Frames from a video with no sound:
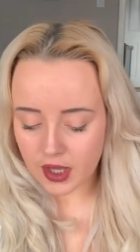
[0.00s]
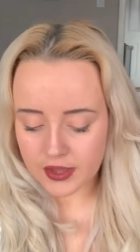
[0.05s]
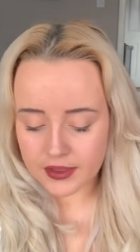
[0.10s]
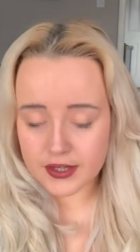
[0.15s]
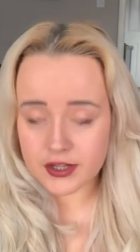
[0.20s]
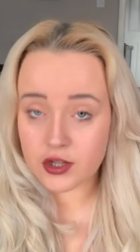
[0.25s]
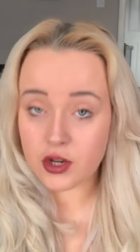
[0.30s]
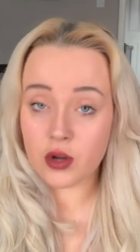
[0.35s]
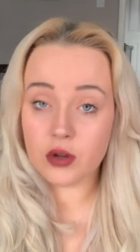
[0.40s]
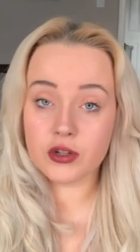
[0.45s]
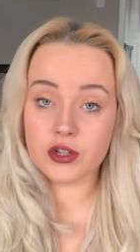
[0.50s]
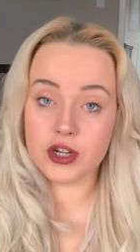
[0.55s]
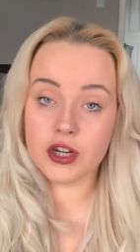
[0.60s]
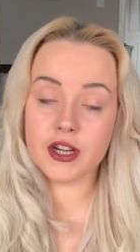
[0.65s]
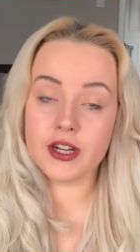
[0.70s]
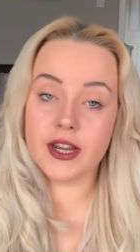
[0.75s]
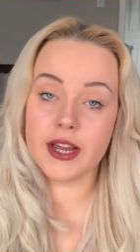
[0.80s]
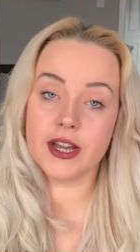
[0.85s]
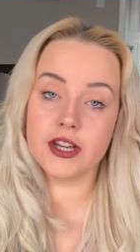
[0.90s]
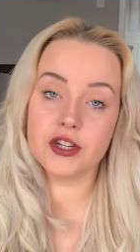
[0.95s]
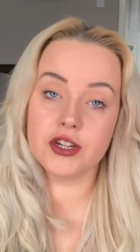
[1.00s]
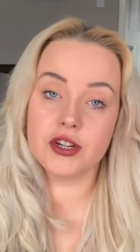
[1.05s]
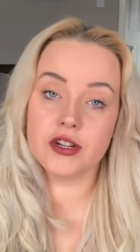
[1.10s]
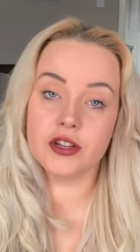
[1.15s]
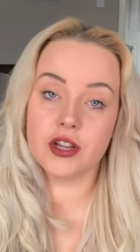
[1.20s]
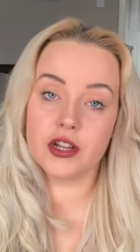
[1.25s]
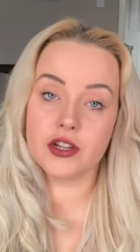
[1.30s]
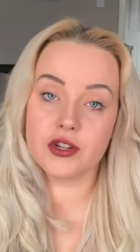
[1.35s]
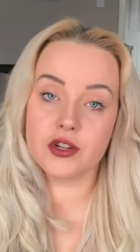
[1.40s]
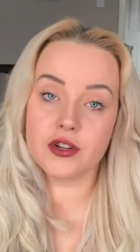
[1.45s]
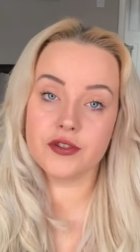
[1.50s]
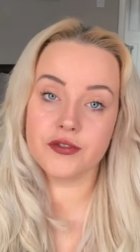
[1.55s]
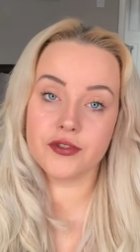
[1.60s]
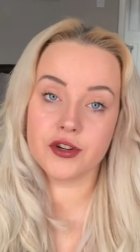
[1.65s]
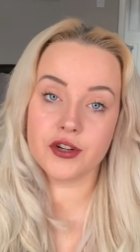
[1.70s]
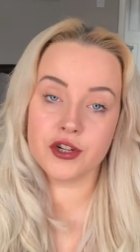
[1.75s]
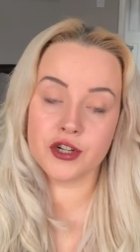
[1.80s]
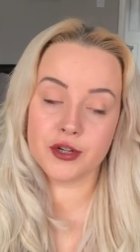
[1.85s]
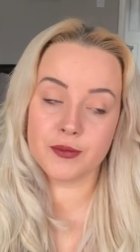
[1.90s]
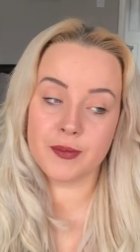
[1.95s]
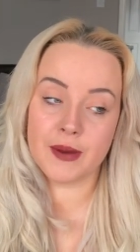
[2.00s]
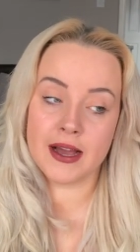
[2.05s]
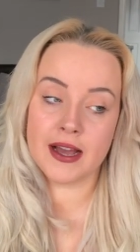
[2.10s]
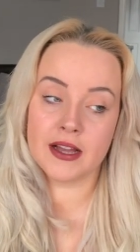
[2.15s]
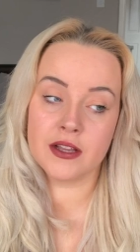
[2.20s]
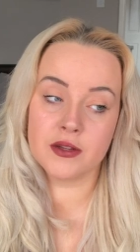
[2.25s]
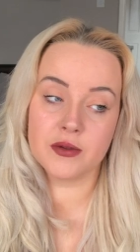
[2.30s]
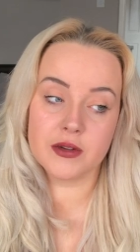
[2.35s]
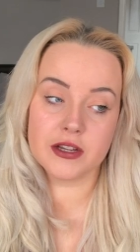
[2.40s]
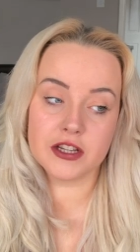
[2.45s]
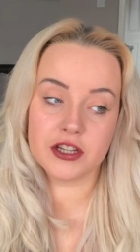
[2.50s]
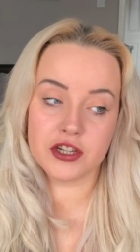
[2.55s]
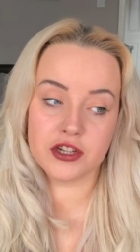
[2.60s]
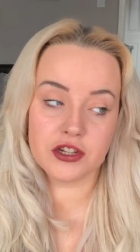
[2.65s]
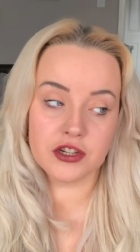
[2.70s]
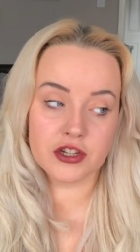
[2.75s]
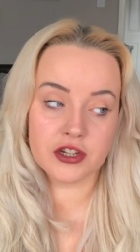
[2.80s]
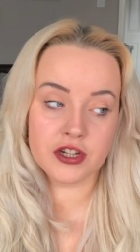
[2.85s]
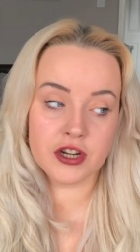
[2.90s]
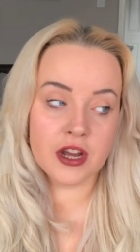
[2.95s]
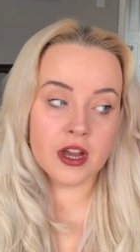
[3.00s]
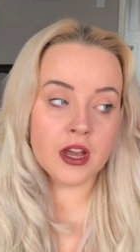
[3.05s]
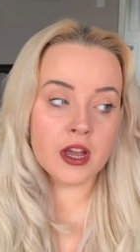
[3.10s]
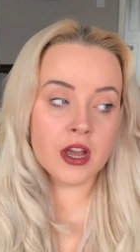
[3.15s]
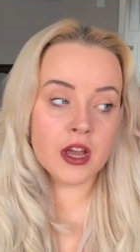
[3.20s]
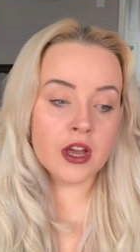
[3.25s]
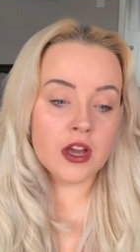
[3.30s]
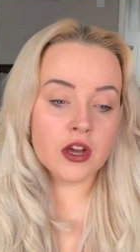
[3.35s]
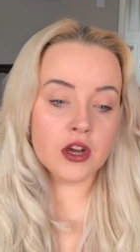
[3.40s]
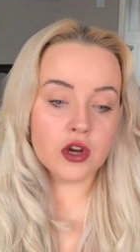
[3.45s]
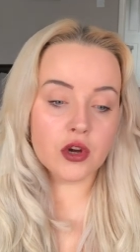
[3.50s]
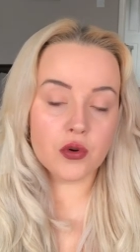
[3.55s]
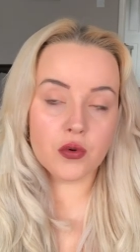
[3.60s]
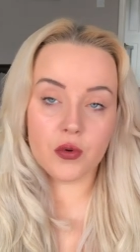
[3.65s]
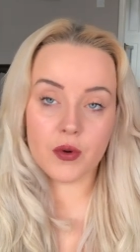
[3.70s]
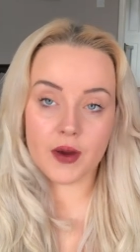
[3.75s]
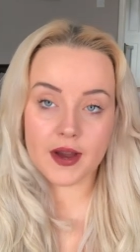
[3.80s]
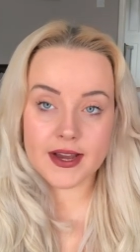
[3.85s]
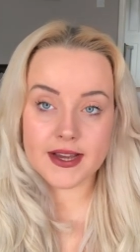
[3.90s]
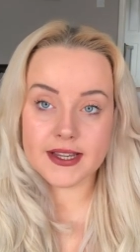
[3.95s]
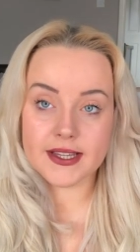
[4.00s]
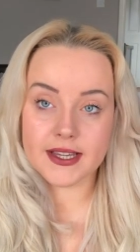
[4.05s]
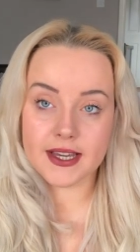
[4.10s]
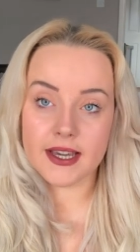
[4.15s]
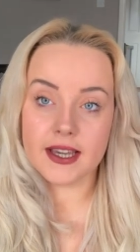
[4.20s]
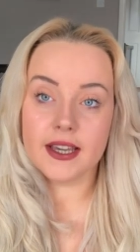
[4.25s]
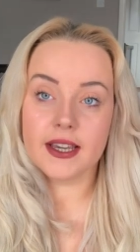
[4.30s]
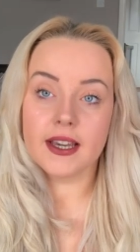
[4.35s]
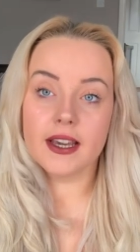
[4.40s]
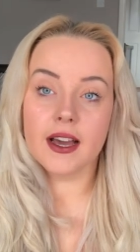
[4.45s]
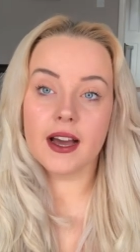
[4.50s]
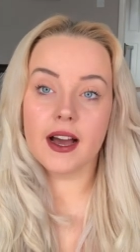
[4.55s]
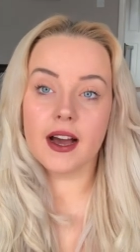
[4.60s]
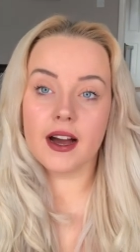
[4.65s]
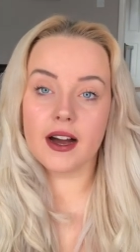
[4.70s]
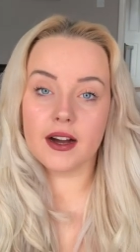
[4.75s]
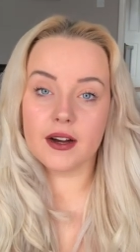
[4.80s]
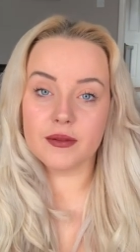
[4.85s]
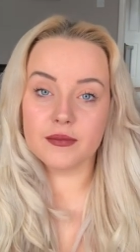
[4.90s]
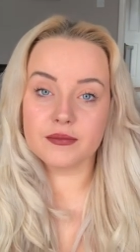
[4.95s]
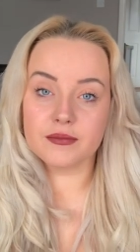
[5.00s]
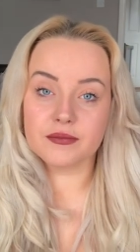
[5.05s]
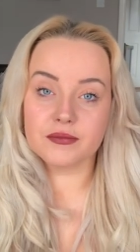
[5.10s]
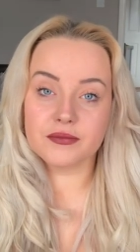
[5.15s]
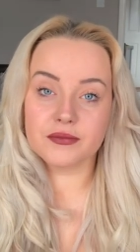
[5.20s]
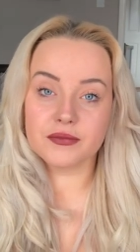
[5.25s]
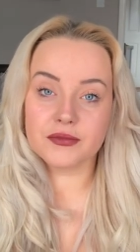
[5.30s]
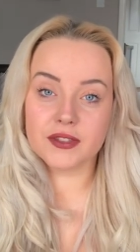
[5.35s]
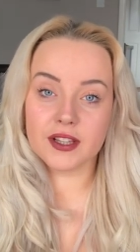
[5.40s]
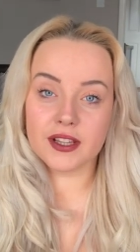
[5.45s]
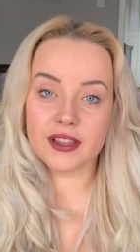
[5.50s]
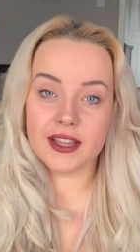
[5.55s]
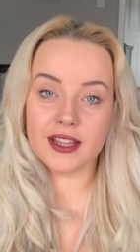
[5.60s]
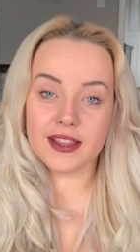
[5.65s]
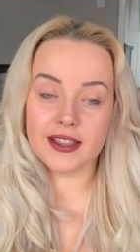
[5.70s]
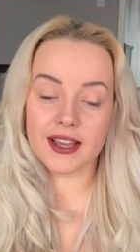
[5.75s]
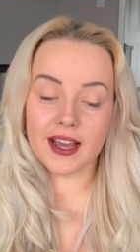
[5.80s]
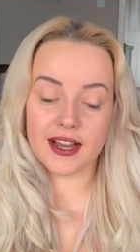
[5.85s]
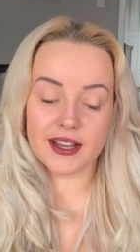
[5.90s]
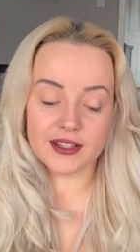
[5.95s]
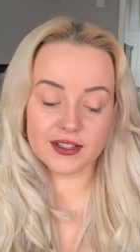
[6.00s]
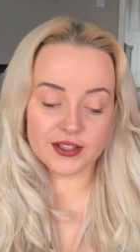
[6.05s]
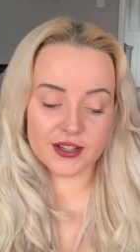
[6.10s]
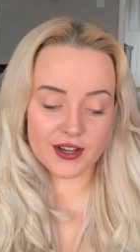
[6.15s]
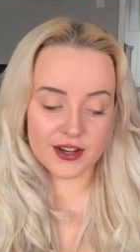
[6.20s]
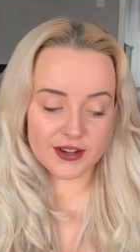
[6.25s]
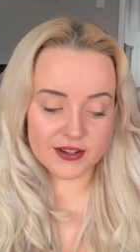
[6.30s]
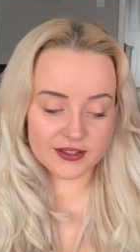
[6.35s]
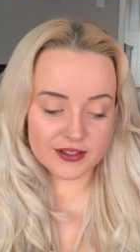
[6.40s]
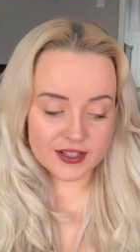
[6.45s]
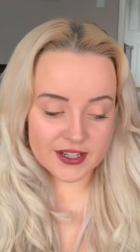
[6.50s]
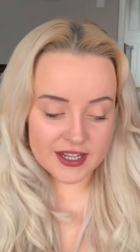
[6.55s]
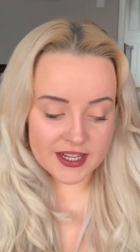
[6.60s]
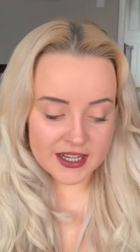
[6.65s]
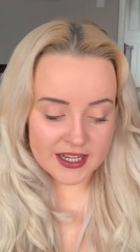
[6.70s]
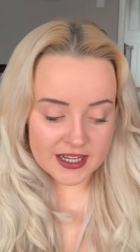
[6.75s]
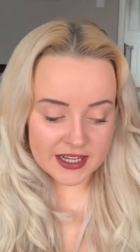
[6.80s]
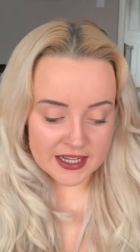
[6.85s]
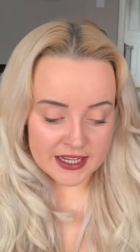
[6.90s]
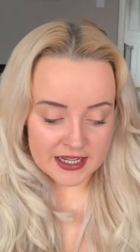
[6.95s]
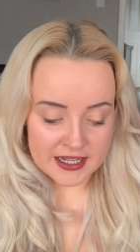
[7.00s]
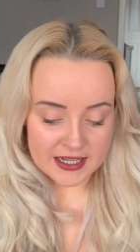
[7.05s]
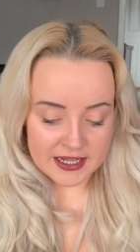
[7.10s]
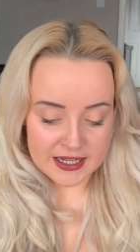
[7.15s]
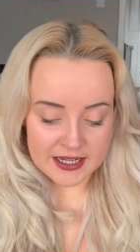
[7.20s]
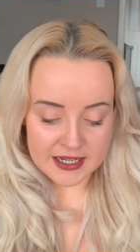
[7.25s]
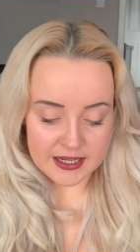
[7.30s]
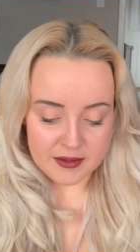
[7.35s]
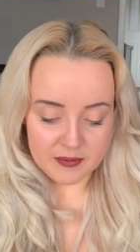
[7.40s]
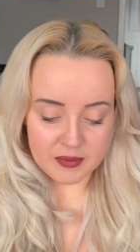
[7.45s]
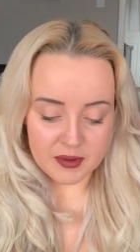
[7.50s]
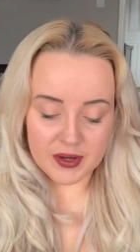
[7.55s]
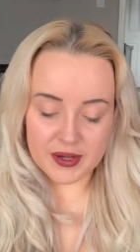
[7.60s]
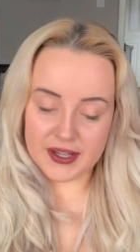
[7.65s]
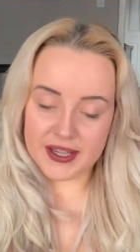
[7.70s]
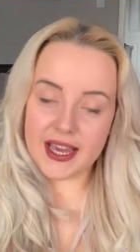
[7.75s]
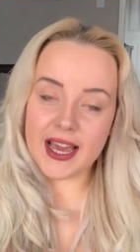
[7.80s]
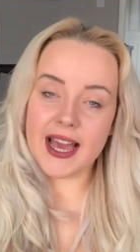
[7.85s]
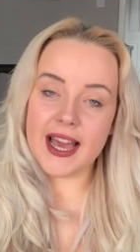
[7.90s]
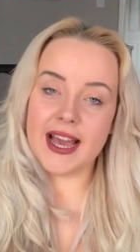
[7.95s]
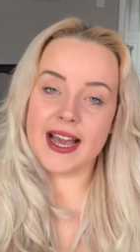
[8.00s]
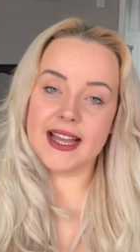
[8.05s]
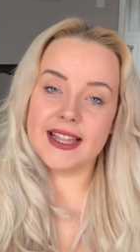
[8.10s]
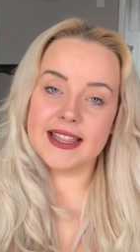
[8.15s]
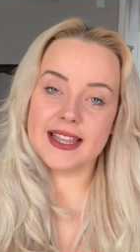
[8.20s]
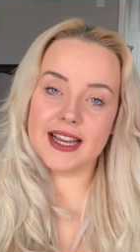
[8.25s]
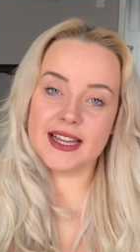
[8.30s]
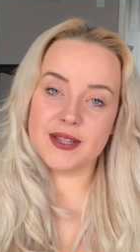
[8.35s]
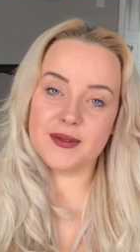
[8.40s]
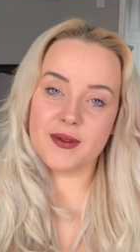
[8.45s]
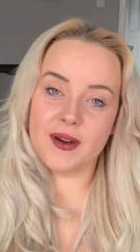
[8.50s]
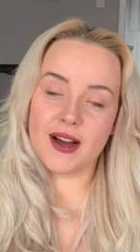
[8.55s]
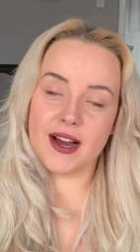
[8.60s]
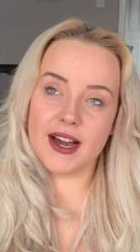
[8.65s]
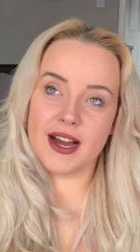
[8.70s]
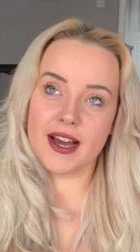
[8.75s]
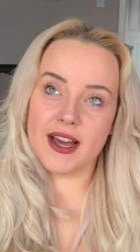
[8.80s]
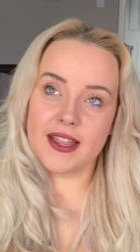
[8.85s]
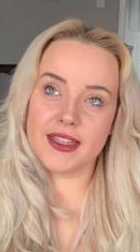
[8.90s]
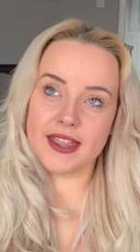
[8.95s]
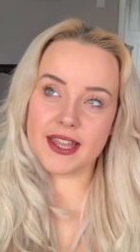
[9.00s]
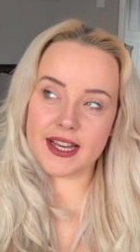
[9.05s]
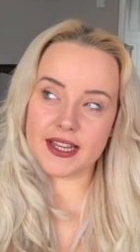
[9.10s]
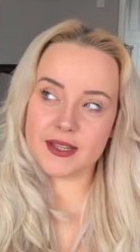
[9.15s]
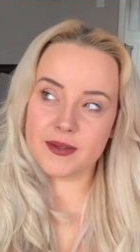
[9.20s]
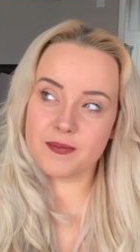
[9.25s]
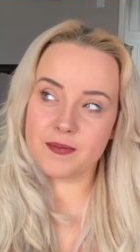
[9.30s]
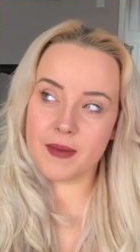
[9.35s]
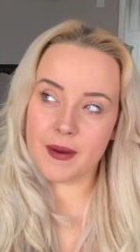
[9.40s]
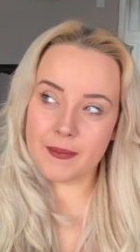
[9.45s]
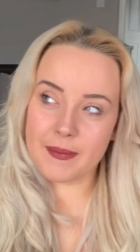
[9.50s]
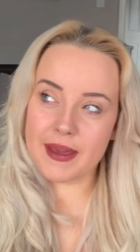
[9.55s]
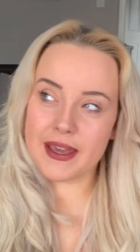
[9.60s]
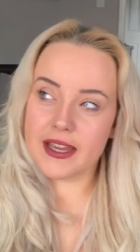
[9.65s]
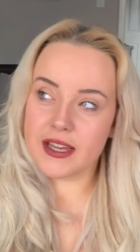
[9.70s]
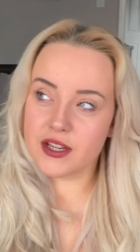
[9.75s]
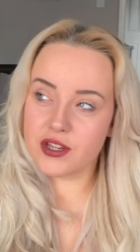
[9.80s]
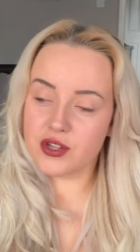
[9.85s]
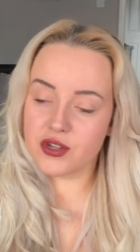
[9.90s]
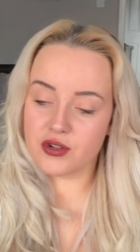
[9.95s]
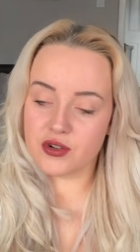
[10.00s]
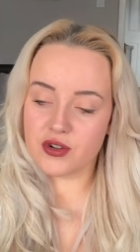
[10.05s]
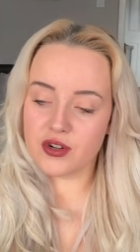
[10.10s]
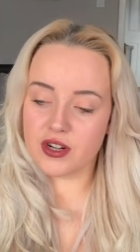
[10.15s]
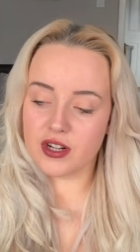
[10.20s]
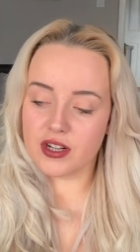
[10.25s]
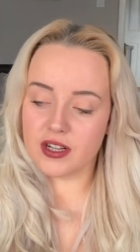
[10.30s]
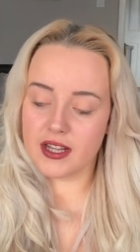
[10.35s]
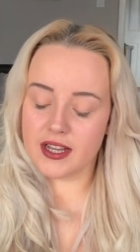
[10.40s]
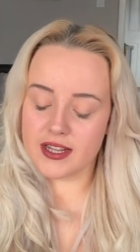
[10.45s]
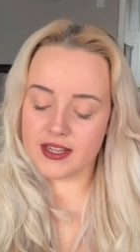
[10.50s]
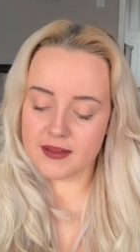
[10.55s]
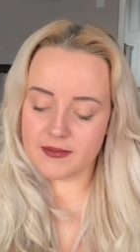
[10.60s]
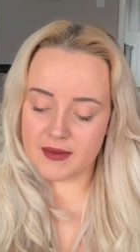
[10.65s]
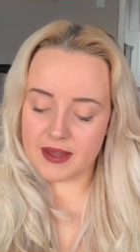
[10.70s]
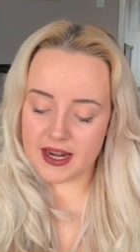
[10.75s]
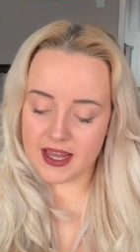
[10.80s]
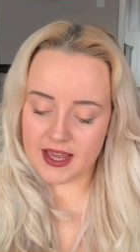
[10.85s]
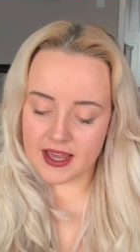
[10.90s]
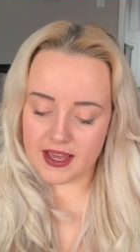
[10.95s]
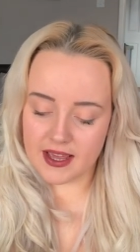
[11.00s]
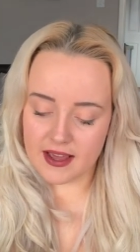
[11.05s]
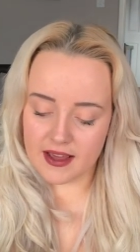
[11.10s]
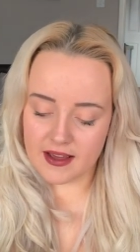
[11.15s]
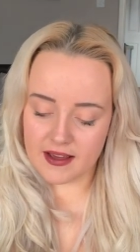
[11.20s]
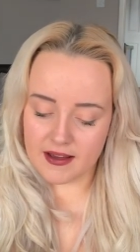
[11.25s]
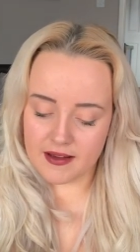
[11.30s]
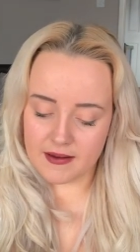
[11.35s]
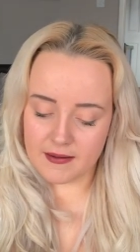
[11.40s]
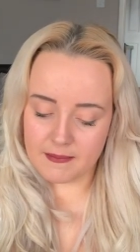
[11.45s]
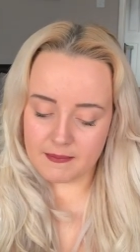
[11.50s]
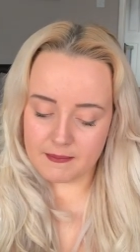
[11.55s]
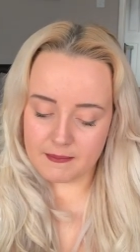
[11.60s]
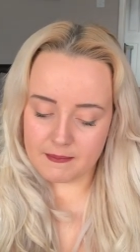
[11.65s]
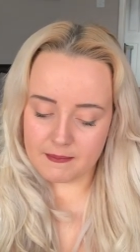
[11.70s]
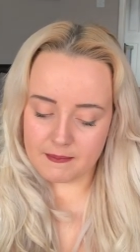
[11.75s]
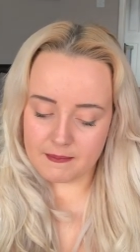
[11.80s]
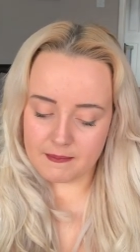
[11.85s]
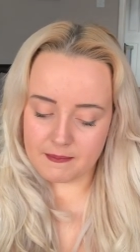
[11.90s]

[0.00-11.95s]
this whole journey, I should have lost over a hundred pounds, which is just crazy um to think that. So but yeah, that's what that's my biggest struggle at the minute. Um